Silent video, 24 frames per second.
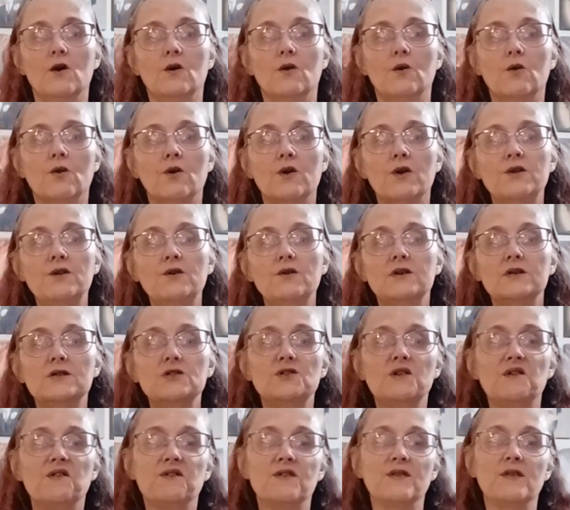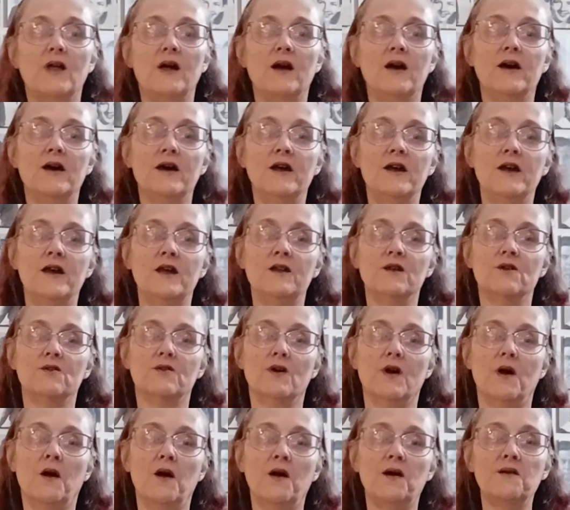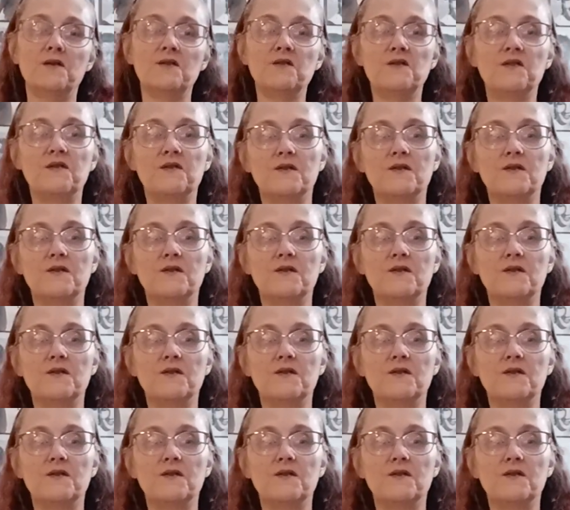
Or you can just slide across.